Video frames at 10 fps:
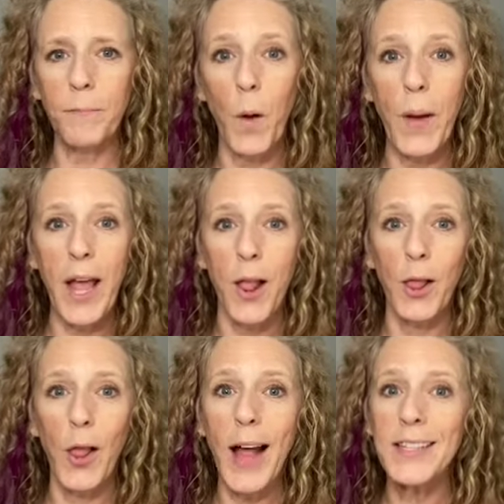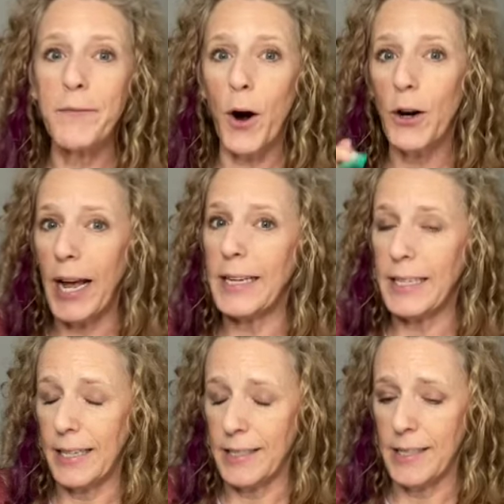Okay, lots of art
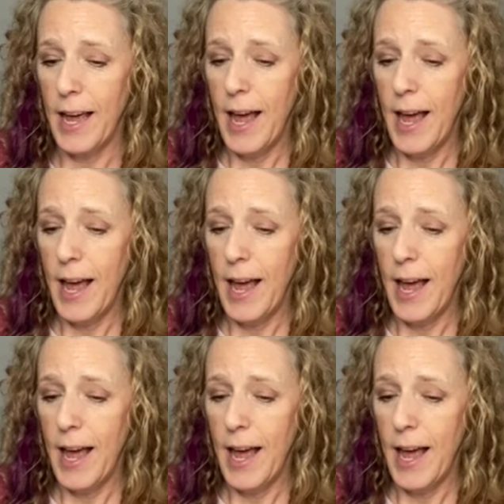ideas.